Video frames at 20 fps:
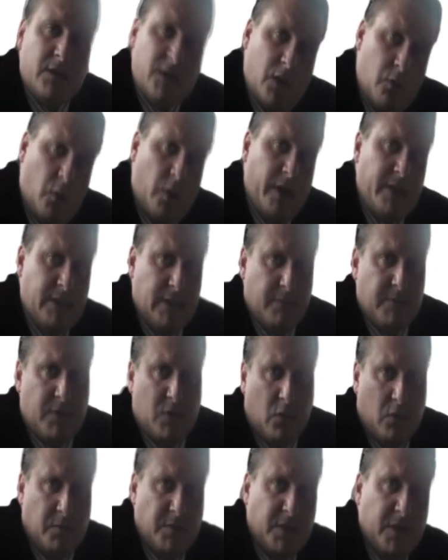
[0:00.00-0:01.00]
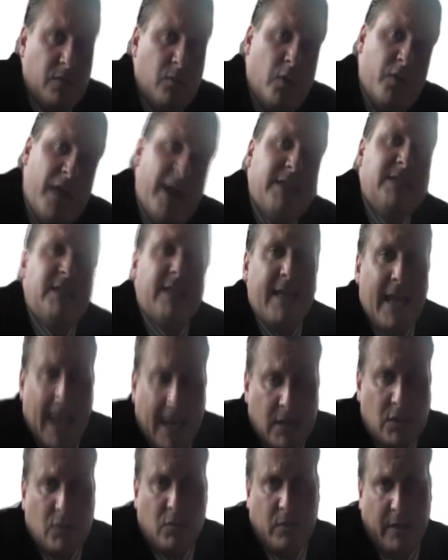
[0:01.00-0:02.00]
So what is absorption? Well, that's the
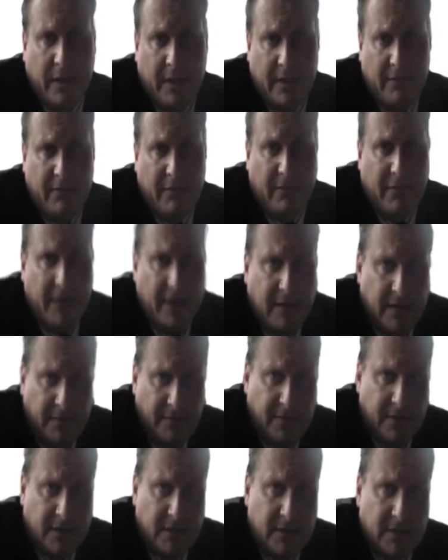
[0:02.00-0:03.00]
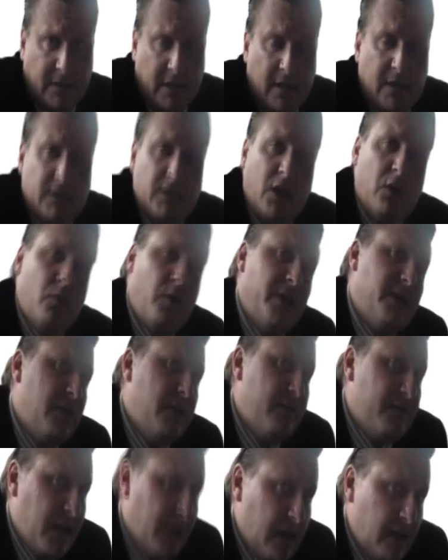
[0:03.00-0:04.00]
actual key of effectiveness. So
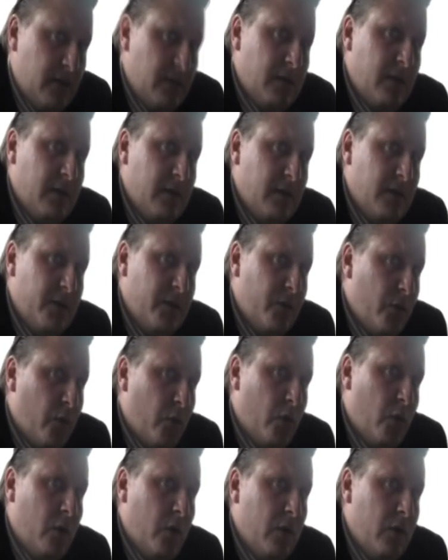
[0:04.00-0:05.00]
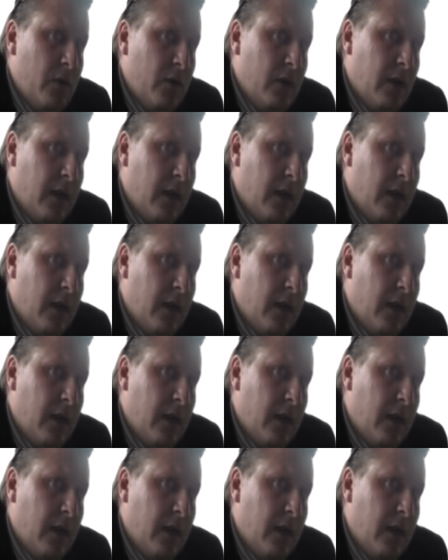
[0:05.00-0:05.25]
once you've done your